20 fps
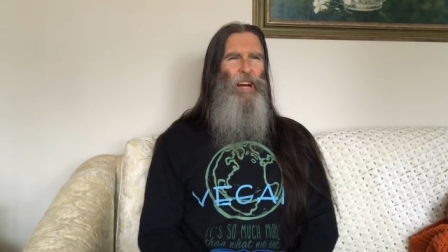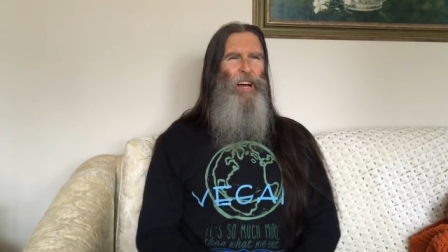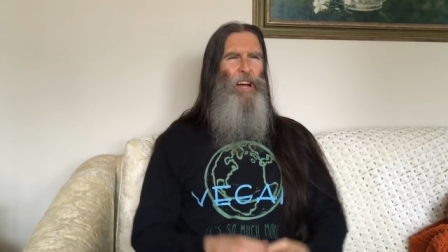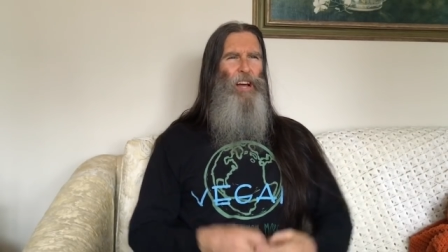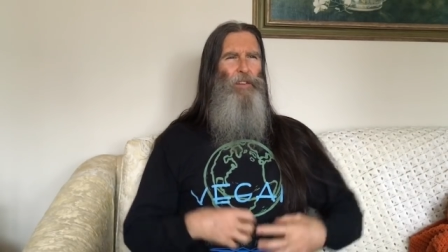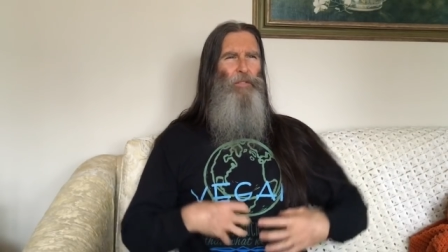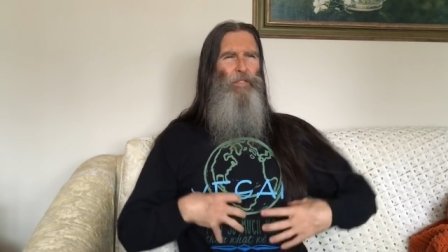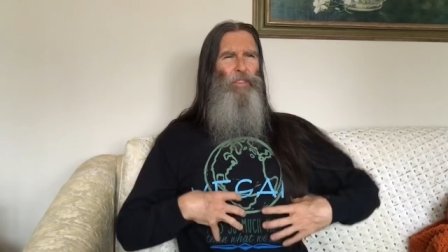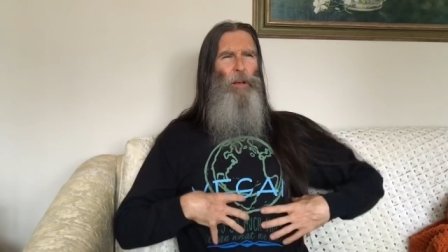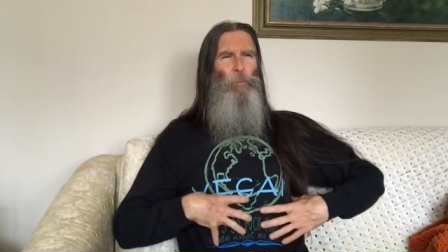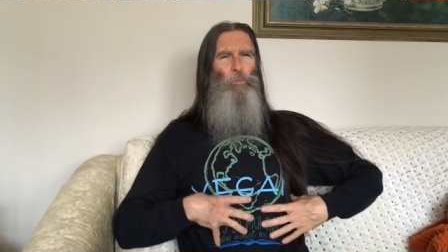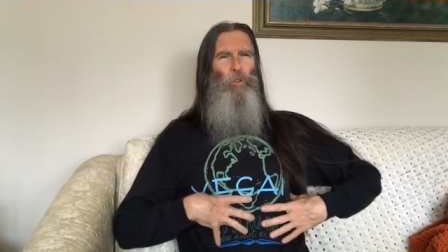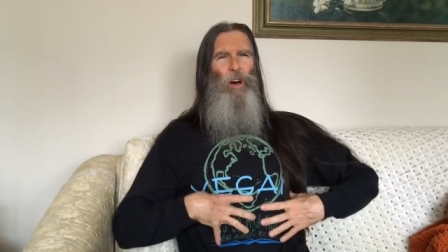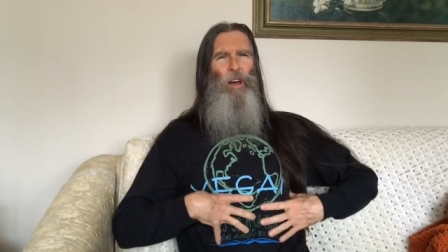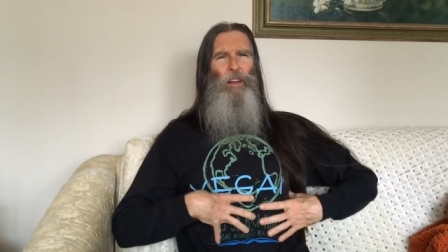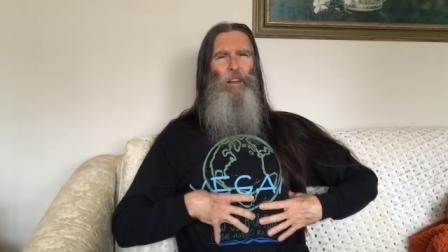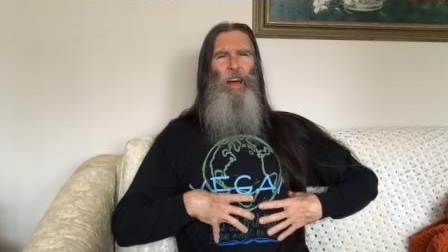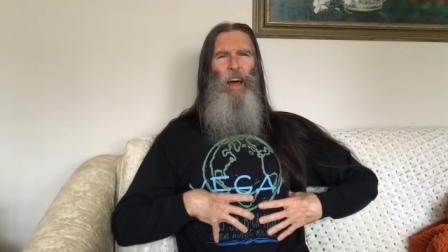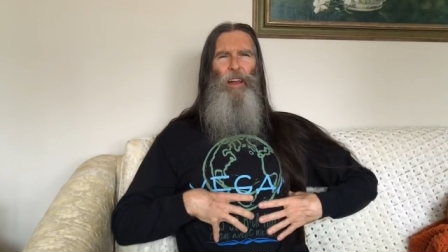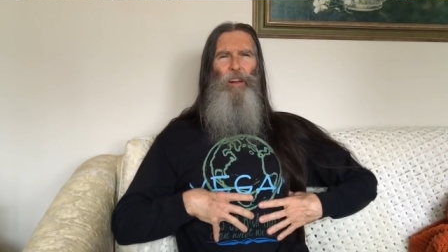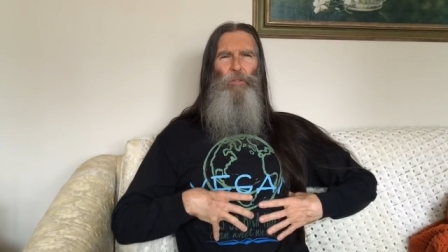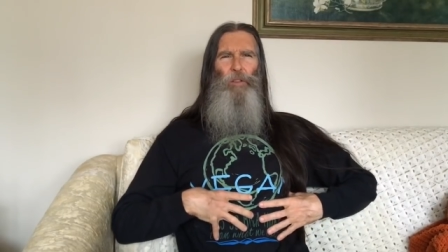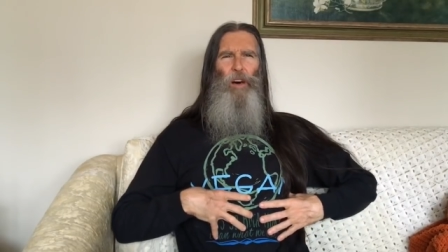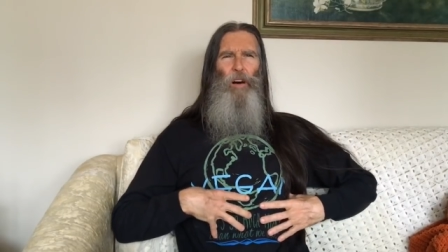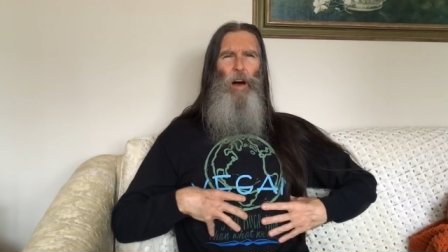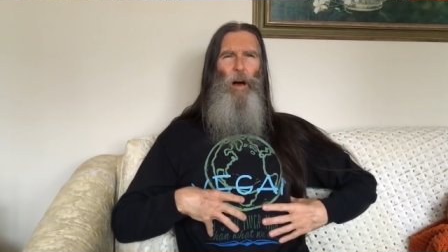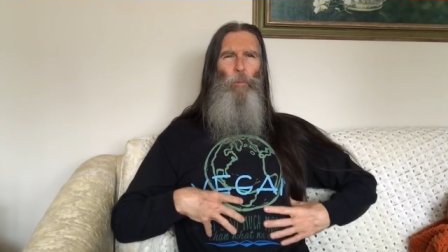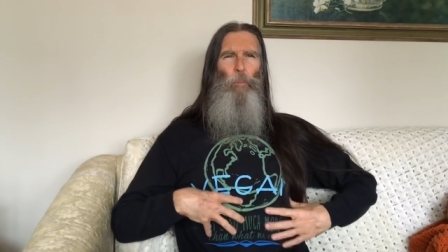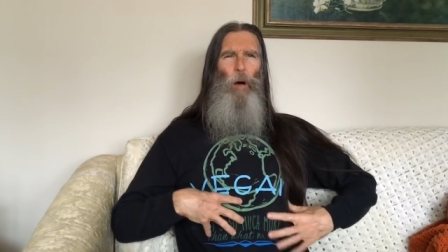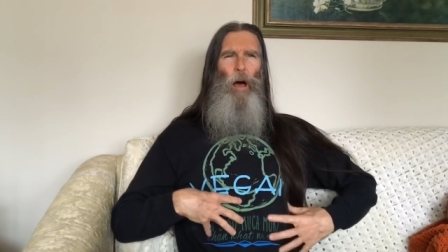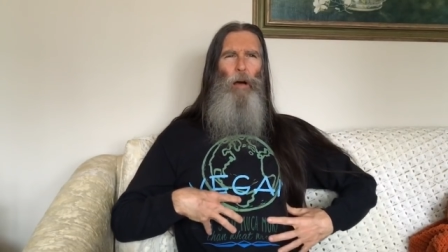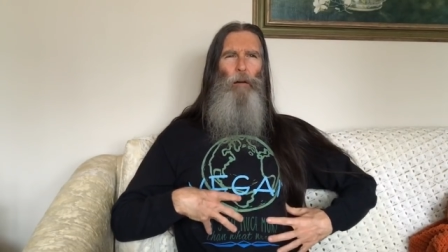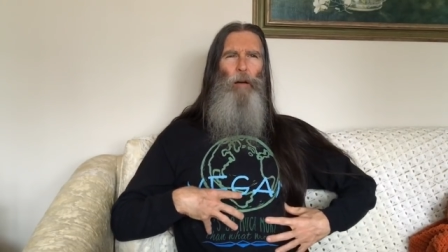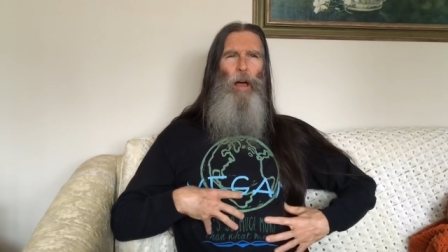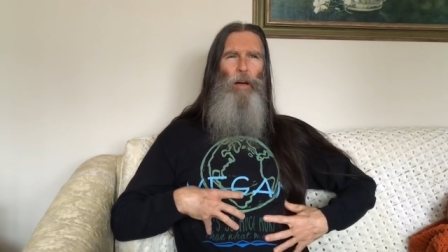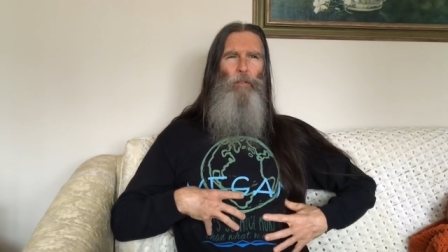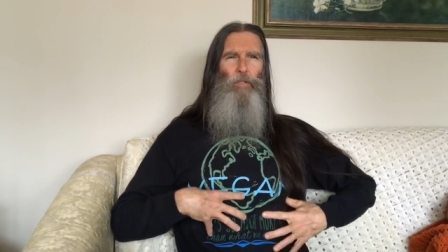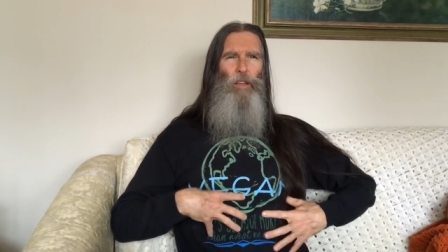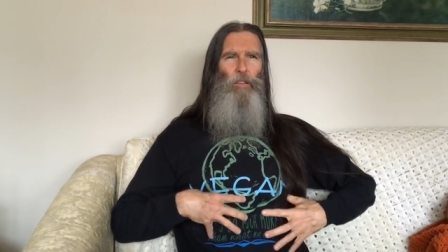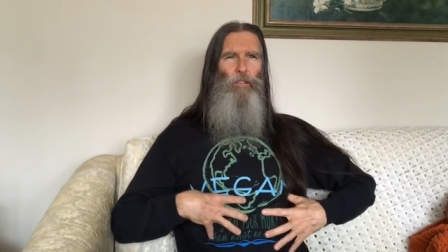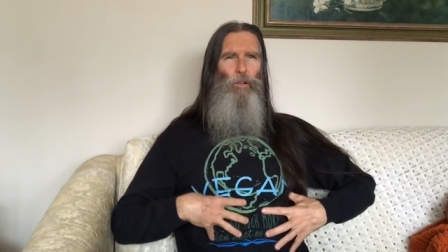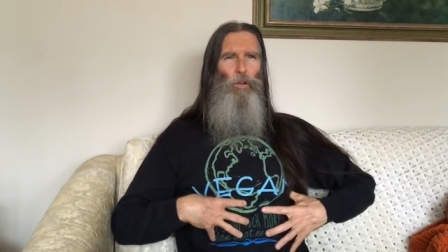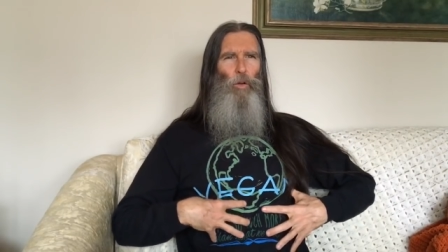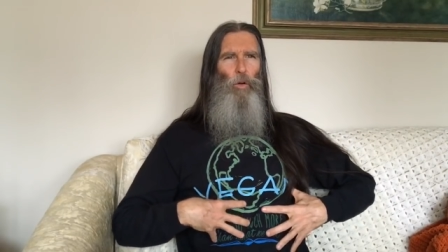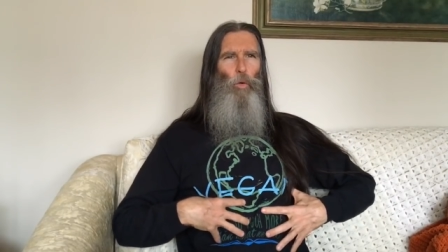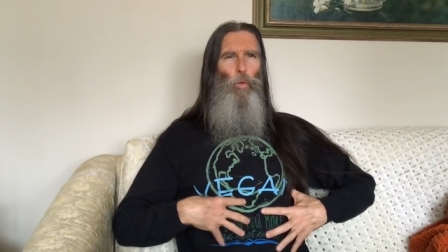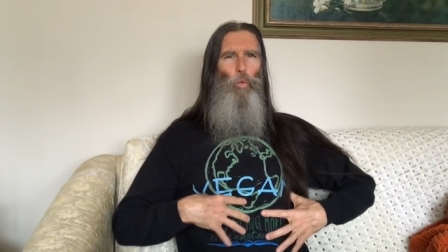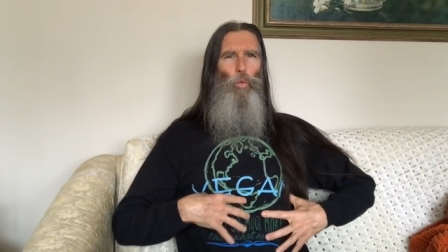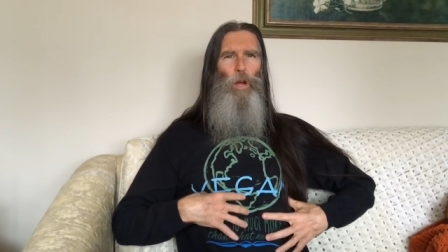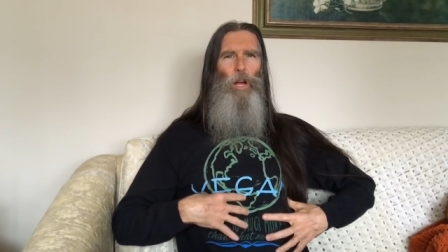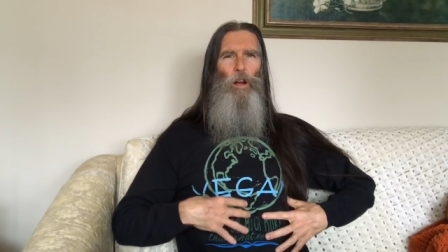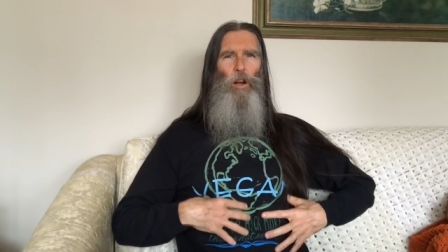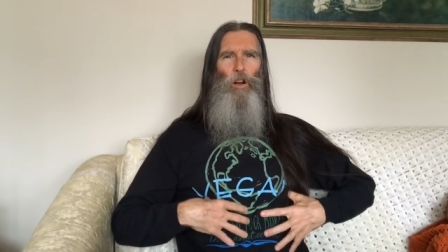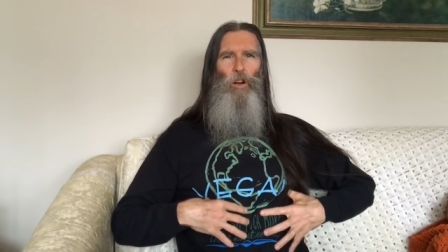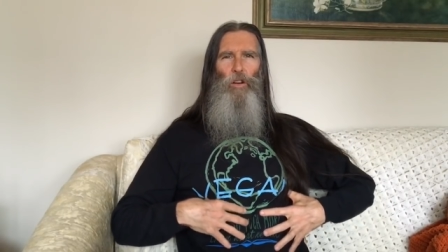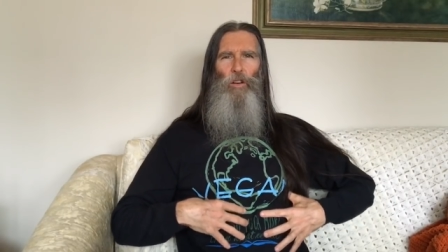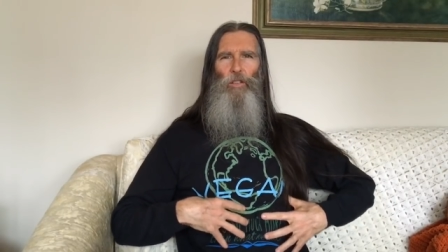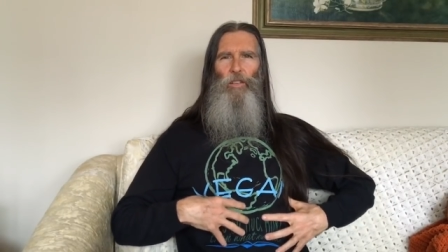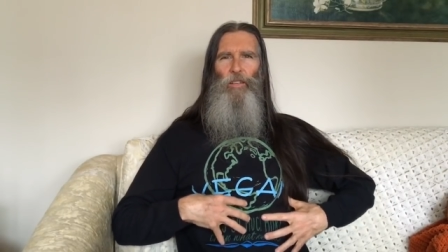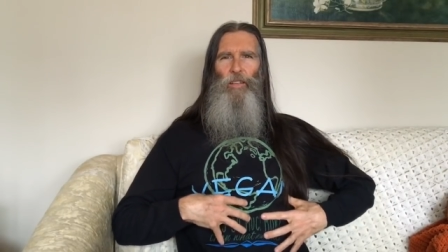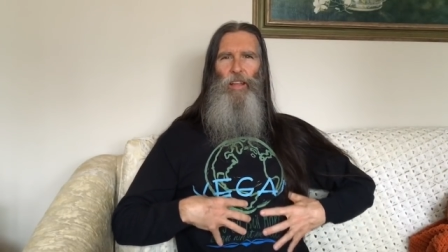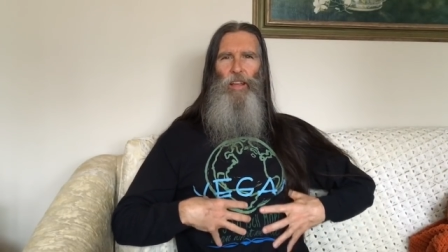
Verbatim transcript: I have somewhat, I don't know, I, I, have these little weird